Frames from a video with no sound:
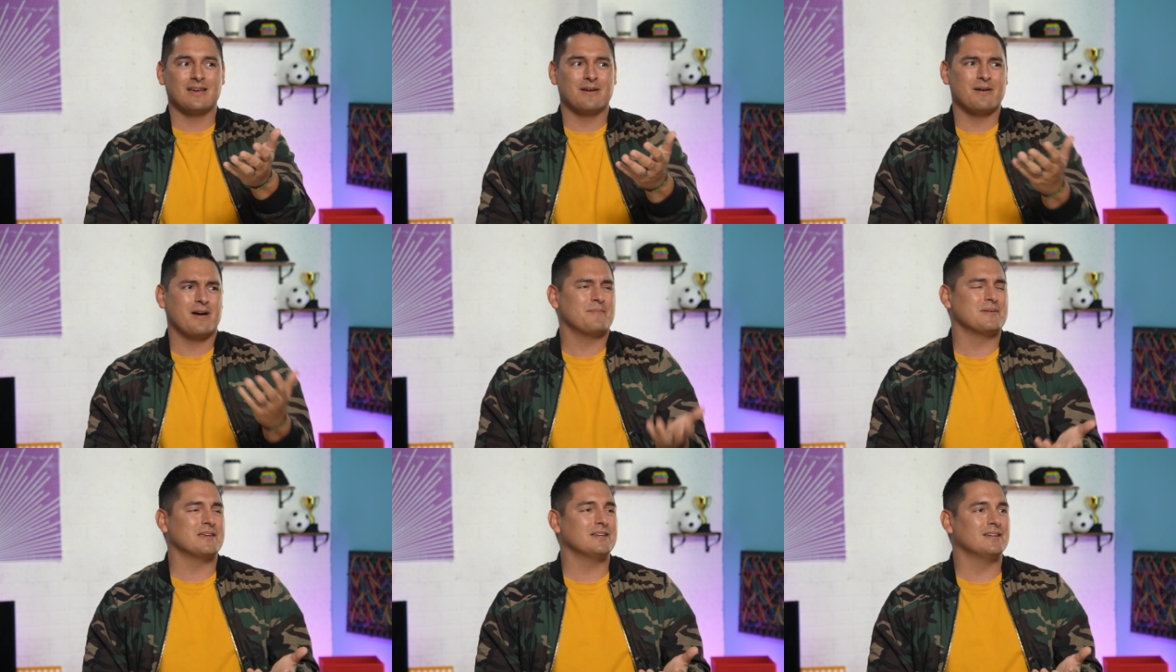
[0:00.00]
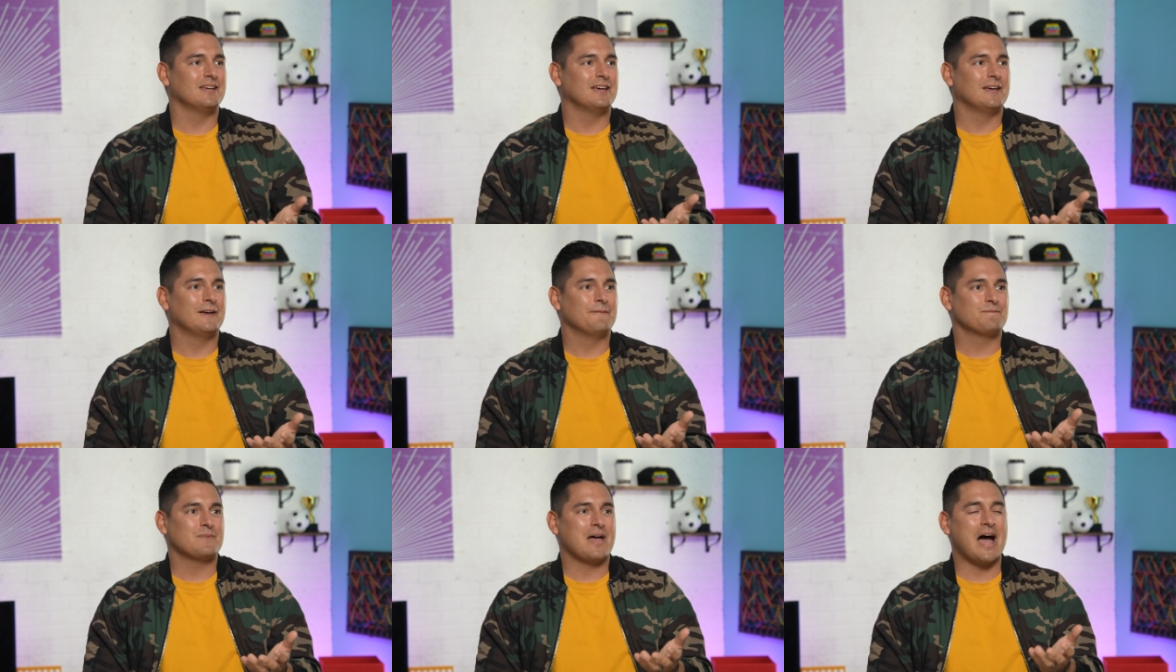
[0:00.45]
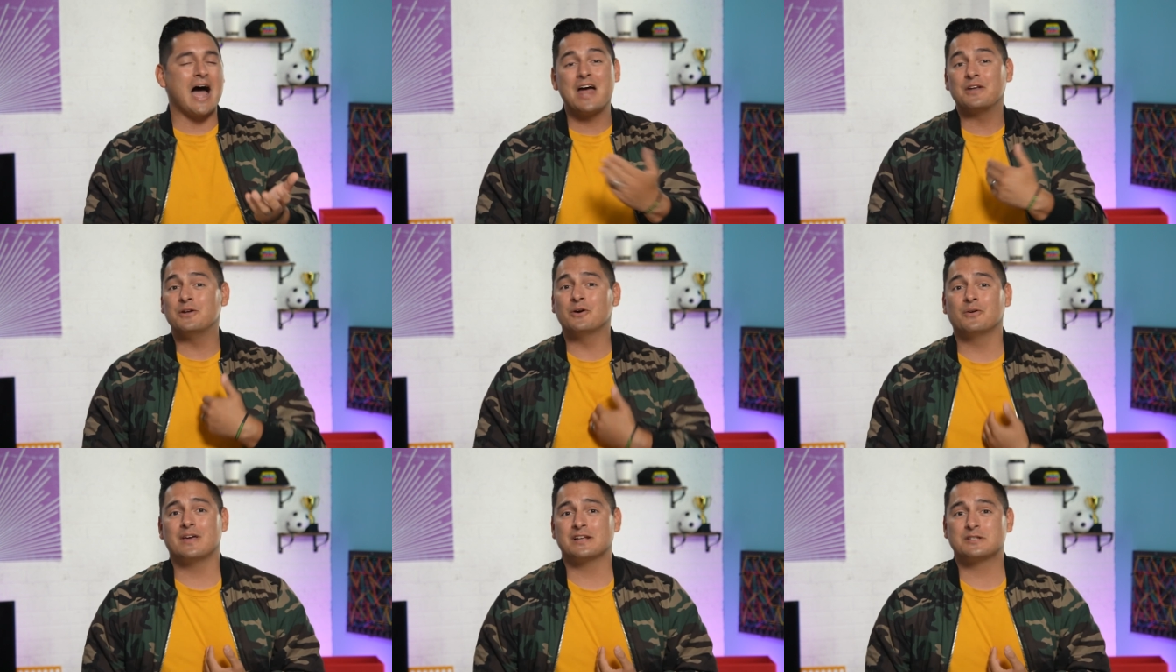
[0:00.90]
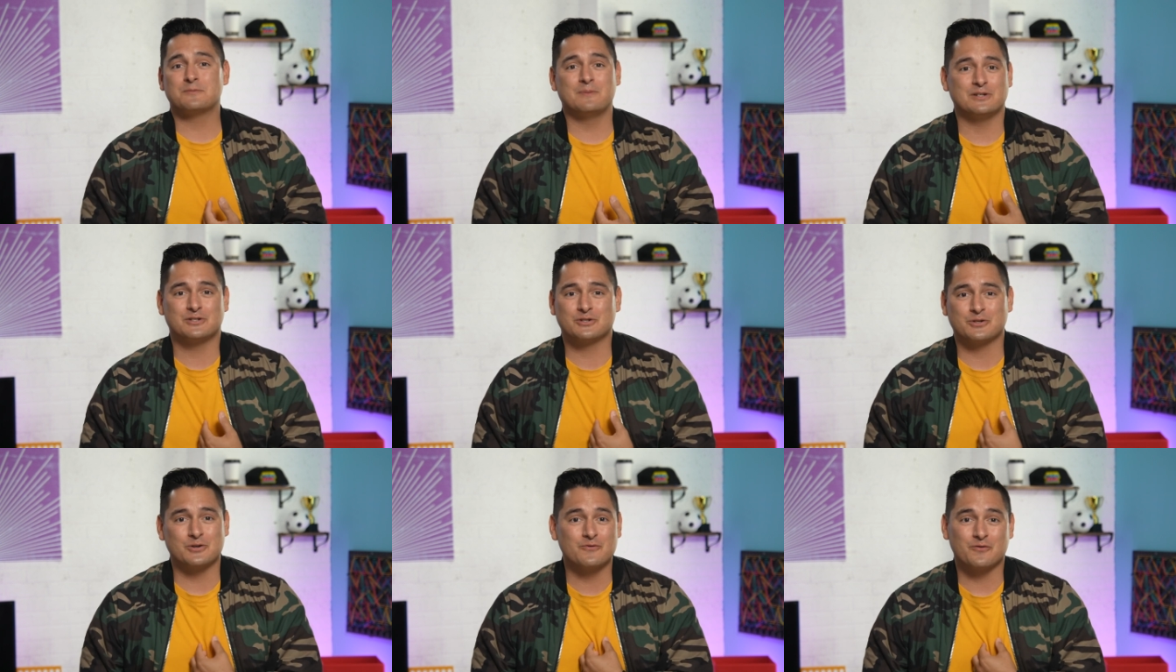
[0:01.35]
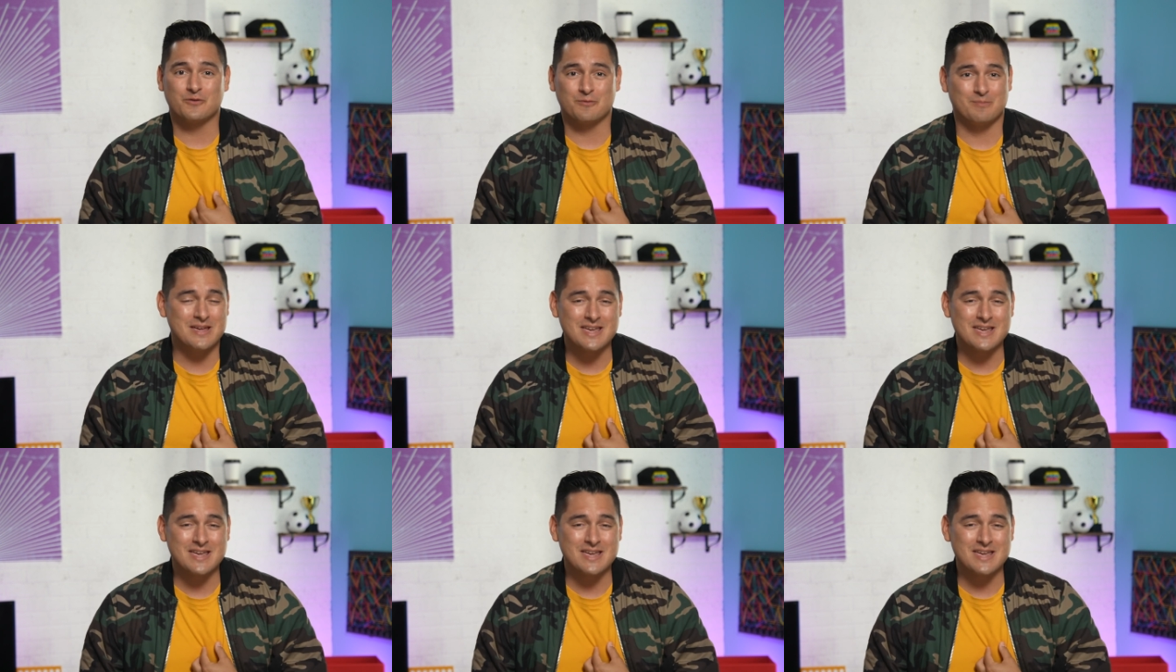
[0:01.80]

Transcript: I, I mean, I know that's been true for